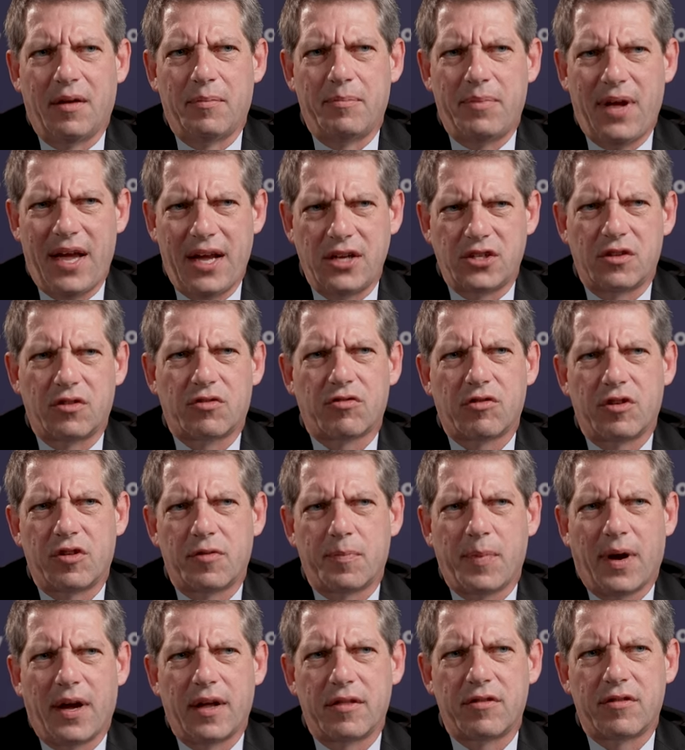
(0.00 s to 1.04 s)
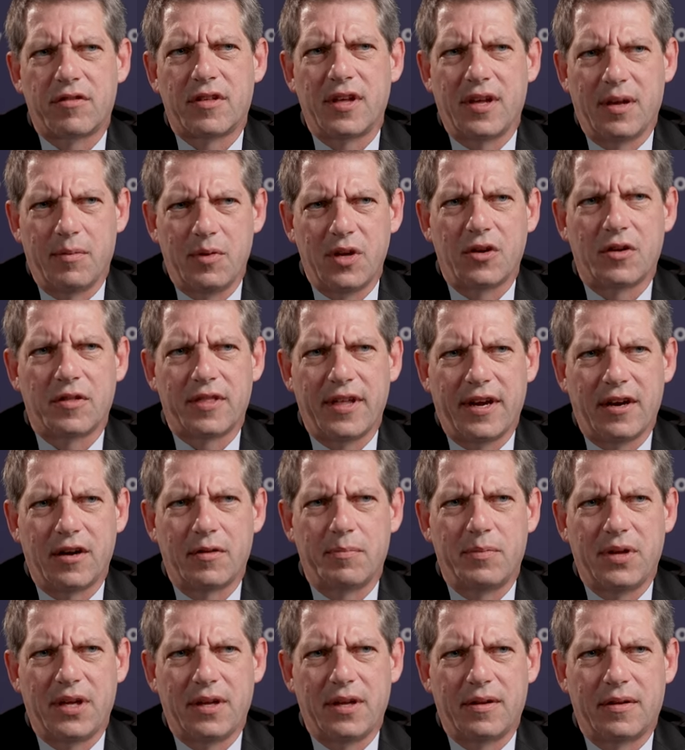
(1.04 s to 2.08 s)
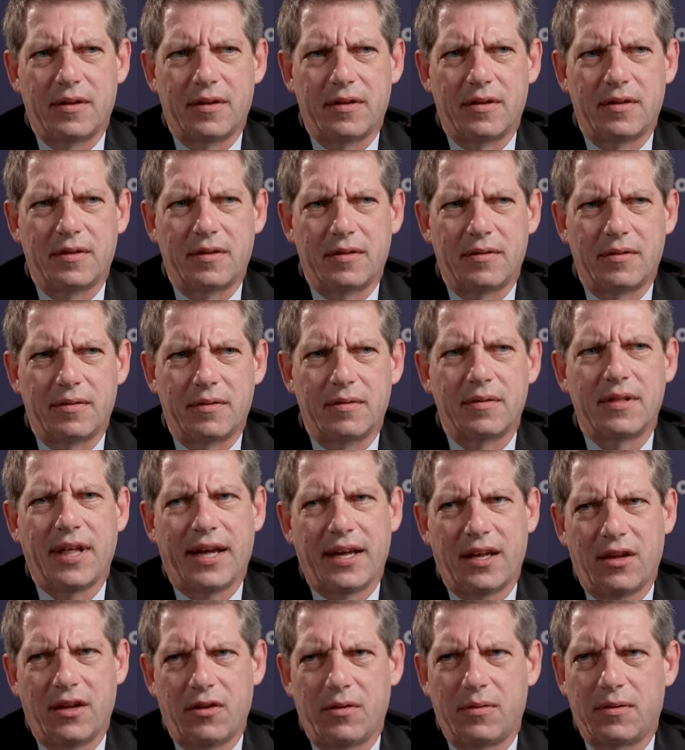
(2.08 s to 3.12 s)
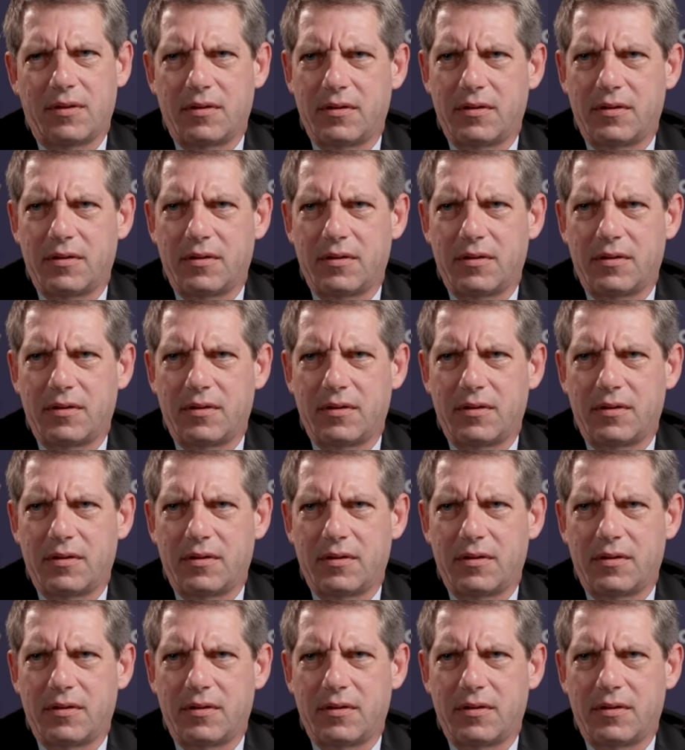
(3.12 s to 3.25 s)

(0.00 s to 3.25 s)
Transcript: patient's response to immunotherapy. Thank you.